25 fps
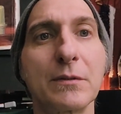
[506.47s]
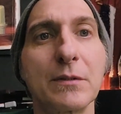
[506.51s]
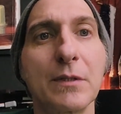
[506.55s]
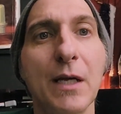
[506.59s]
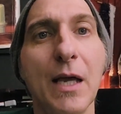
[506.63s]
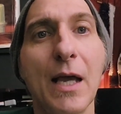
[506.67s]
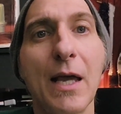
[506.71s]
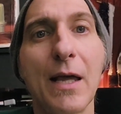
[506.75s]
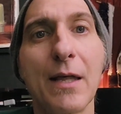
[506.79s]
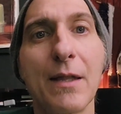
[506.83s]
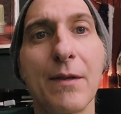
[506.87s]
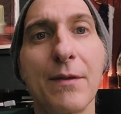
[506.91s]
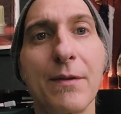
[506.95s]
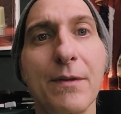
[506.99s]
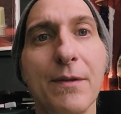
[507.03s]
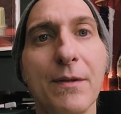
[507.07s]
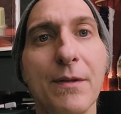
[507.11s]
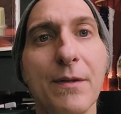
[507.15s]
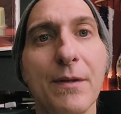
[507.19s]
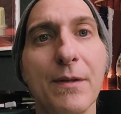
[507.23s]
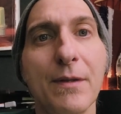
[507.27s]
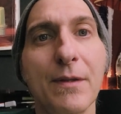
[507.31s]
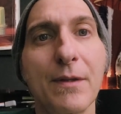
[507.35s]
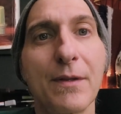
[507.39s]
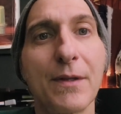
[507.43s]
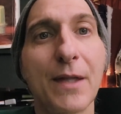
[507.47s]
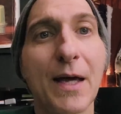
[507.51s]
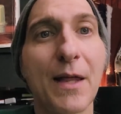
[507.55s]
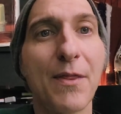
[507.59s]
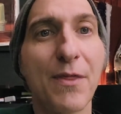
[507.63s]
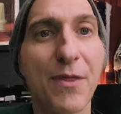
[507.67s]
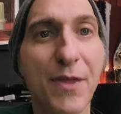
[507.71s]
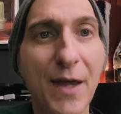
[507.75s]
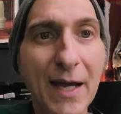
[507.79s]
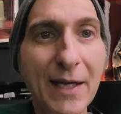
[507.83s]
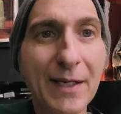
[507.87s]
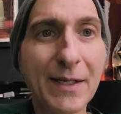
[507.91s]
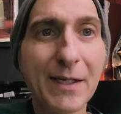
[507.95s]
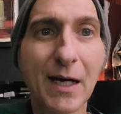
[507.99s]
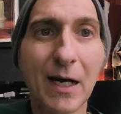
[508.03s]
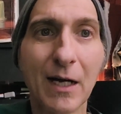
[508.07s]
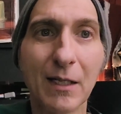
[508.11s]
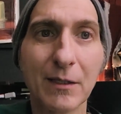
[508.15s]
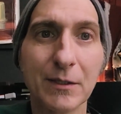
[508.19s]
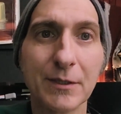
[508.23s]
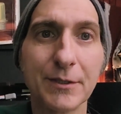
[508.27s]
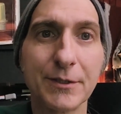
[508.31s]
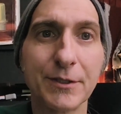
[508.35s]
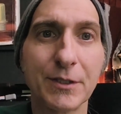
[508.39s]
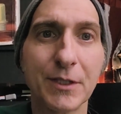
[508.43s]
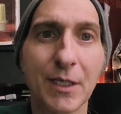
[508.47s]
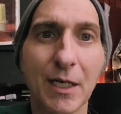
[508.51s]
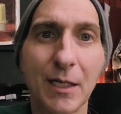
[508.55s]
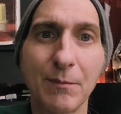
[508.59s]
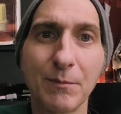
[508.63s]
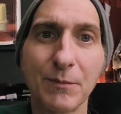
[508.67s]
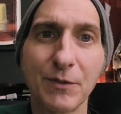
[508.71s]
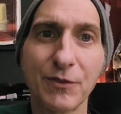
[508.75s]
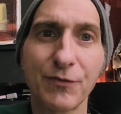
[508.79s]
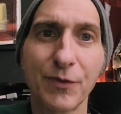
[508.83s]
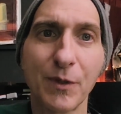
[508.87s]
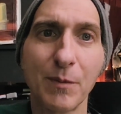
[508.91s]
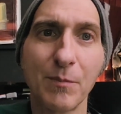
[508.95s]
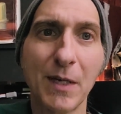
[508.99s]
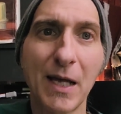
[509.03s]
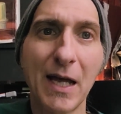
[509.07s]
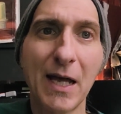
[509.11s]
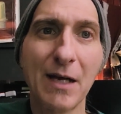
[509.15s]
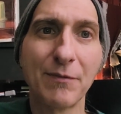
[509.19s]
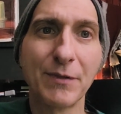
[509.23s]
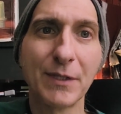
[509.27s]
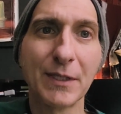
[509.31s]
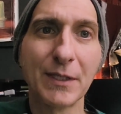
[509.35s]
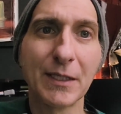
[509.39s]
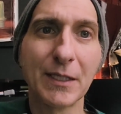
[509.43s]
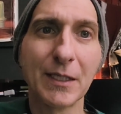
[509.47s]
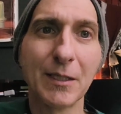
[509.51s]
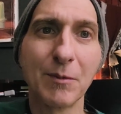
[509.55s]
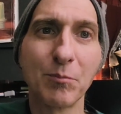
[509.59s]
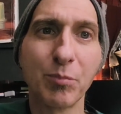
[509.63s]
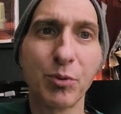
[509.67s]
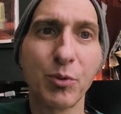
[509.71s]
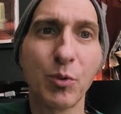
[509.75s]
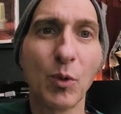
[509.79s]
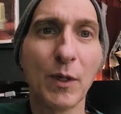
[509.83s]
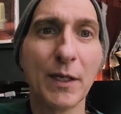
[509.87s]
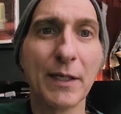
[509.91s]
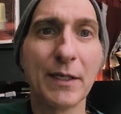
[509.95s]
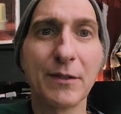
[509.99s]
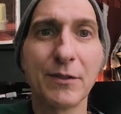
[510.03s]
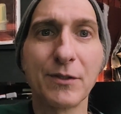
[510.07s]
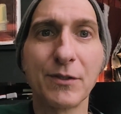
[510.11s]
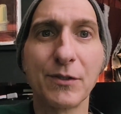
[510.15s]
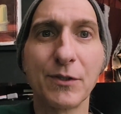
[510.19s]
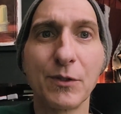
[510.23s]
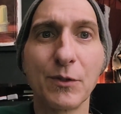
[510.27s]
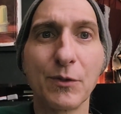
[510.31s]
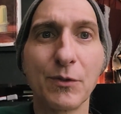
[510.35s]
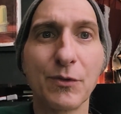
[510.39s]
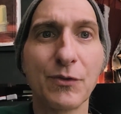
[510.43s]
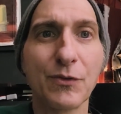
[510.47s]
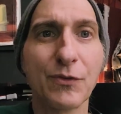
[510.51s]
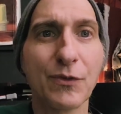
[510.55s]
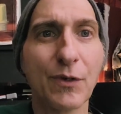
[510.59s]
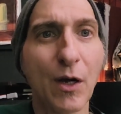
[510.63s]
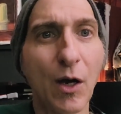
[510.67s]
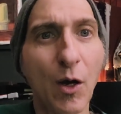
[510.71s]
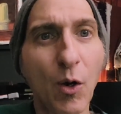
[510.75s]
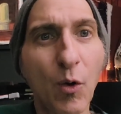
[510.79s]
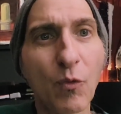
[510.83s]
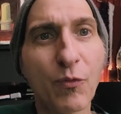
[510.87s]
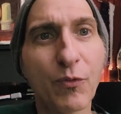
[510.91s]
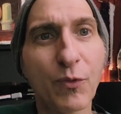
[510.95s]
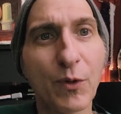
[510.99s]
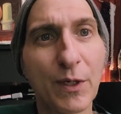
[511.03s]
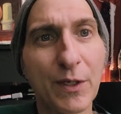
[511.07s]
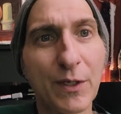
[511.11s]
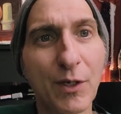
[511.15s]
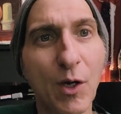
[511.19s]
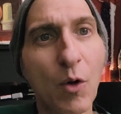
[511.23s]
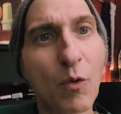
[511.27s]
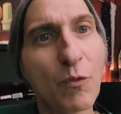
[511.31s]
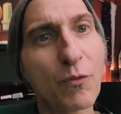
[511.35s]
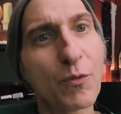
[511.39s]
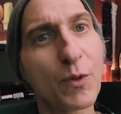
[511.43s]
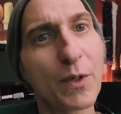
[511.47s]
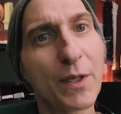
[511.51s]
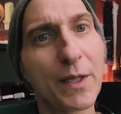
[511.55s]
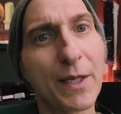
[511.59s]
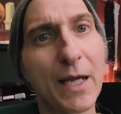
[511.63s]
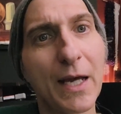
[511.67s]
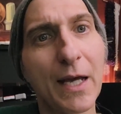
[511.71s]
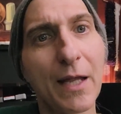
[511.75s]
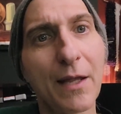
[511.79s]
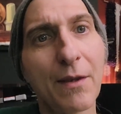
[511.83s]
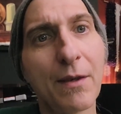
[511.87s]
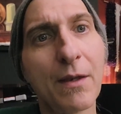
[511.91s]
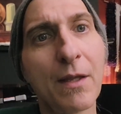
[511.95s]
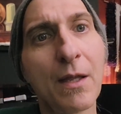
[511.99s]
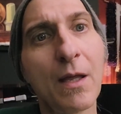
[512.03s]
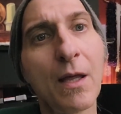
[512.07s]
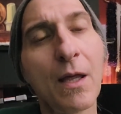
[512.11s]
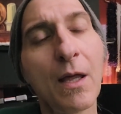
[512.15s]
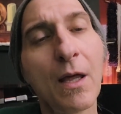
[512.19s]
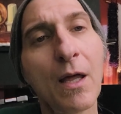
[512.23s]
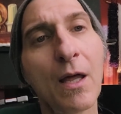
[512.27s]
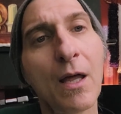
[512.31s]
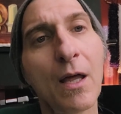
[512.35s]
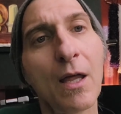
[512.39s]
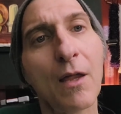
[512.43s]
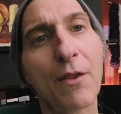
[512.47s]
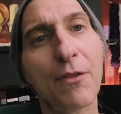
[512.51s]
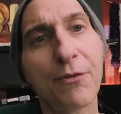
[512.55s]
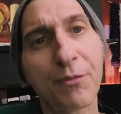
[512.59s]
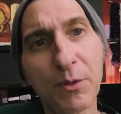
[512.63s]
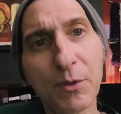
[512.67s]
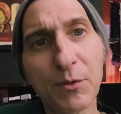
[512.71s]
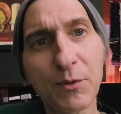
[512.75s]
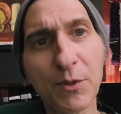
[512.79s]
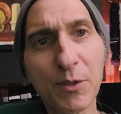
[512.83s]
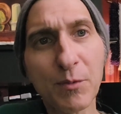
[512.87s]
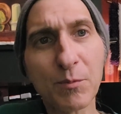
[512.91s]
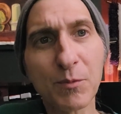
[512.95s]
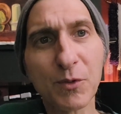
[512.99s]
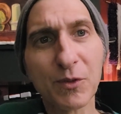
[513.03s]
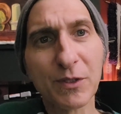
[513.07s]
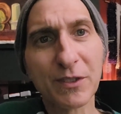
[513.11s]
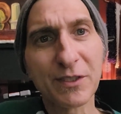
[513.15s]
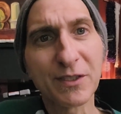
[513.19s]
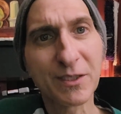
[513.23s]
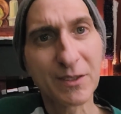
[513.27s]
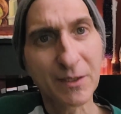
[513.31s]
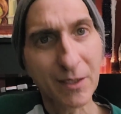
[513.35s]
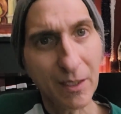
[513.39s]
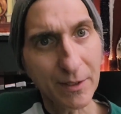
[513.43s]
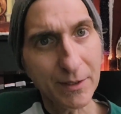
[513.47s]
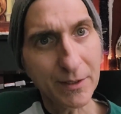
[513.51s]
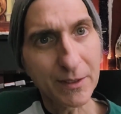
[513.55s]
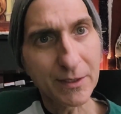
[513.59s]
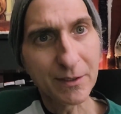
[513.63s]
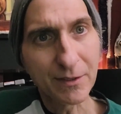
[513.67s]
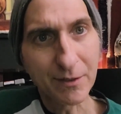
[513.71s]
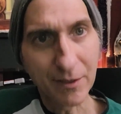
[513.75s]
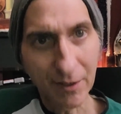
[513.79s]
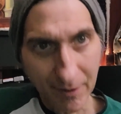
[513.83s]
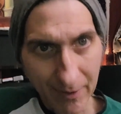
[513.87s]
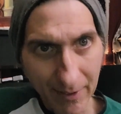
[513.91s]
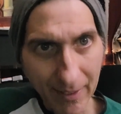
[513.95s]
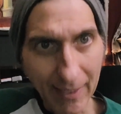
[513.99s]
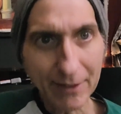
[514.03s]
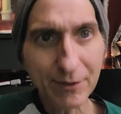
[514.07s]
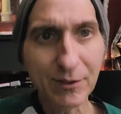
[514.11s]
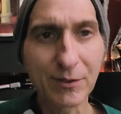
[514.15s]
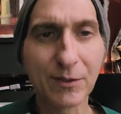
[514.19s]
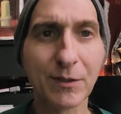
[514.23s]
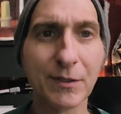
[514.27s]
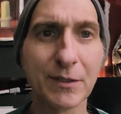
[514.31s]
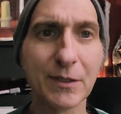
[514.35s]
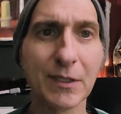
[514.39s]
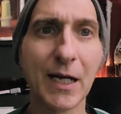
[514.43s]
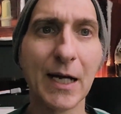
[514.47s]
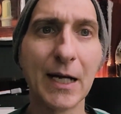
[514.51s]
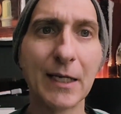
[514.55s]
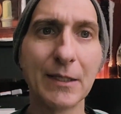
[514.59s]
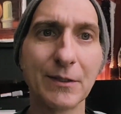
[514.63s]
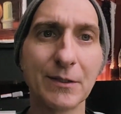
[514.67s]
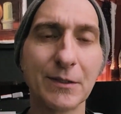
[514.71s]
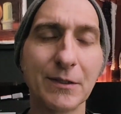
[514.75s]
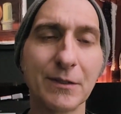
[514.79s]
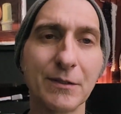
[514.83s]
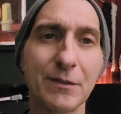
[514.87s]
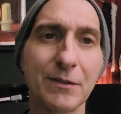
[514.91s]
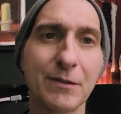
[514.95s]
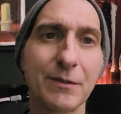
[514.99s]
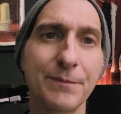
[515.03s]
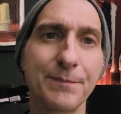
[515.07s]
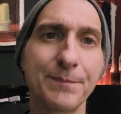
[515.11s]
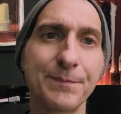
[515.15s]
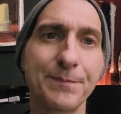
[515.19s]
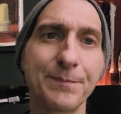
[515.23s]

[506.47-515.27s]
and that knowledge comes from having employed its use over and over again through numerous studies and exercises.